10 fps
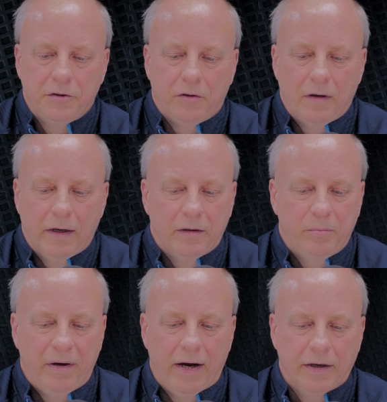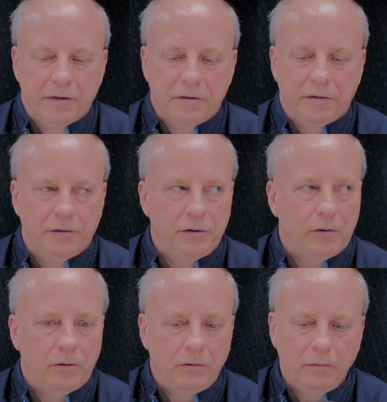JOAL out of the package. So
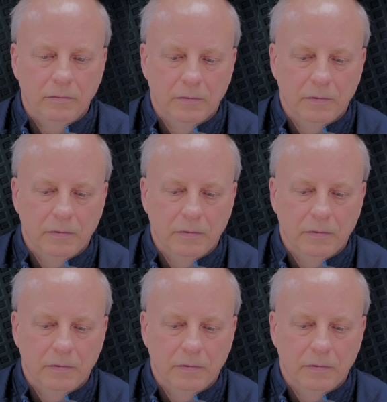JOAL,